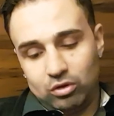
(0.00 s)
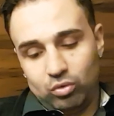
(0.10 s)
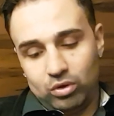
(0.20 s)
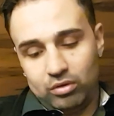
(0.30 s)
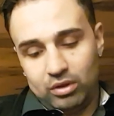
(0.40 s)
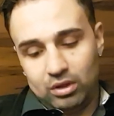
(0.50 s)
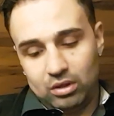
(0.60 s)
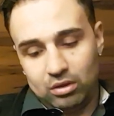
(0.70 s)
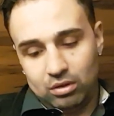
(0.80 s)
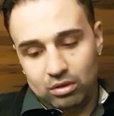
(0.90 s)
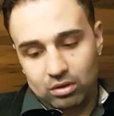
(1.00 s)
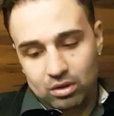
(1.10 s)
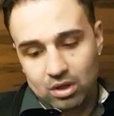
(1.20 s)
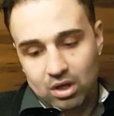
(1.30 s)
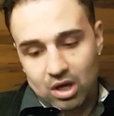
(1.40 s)
on Twitter and then
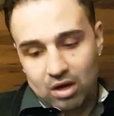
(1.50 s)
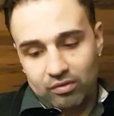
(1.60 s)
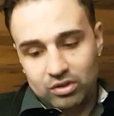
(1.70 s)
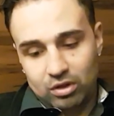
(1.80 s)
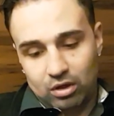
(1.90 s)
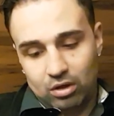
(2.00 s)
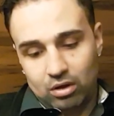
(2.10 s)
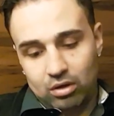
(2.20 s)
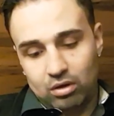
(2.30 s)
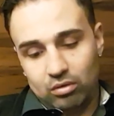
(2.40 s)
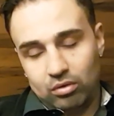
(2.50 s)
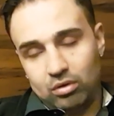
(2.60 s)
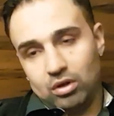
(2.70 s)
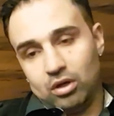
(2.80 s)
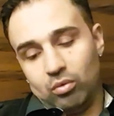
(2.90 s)
obviously on
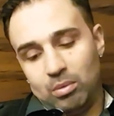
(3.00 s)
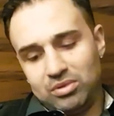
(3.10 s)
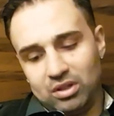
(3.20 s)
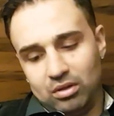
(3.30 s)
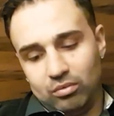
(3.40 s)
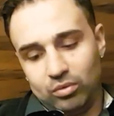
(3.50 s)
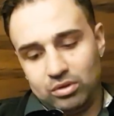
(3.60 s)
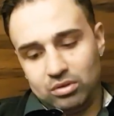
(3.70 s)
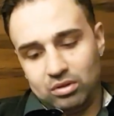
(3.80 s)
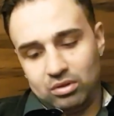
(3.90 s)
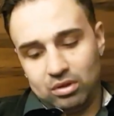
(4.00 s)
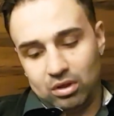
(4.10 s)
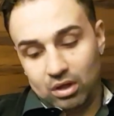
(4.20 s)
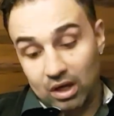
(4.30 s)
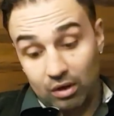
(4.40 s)
our website, which is,
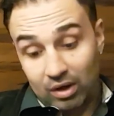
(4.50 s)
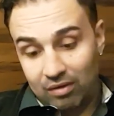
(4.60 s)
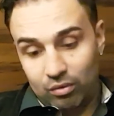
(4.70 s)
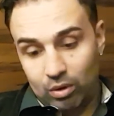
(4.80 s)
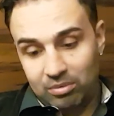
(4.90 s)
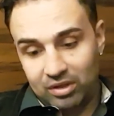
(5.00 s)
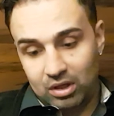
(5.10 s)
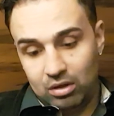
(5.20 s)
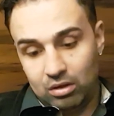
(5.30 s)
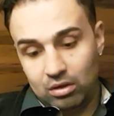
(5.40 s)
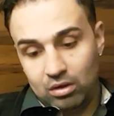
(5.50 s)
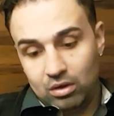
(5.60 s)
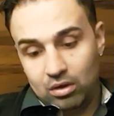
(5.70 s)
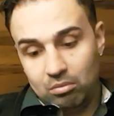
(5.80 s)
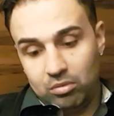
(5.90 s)
I don't have the website here.
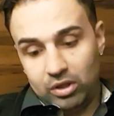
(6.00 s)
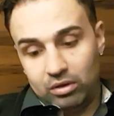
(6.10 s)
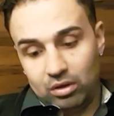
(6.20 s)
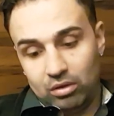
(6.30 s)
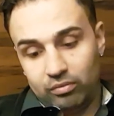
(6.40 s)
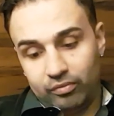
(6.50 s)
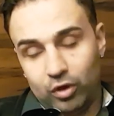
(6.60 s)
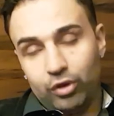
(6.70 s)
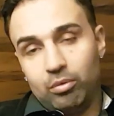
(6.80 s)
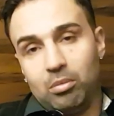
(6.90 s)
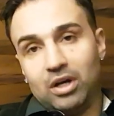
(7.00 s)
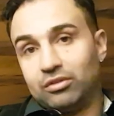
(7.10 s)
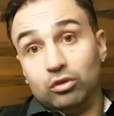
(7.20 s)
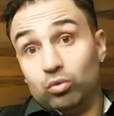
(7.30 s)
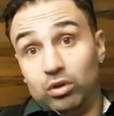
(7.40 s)
But help the box
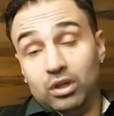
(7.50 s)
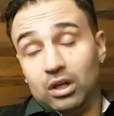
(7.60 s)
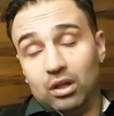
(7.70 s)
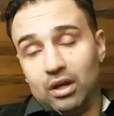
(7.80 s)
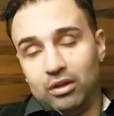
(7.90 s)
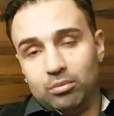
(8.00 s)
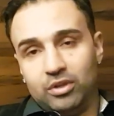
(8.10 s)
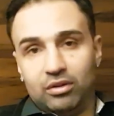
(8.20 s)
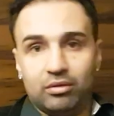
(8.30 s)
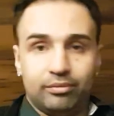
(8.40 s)
on Twitter, you get a lot of the updates.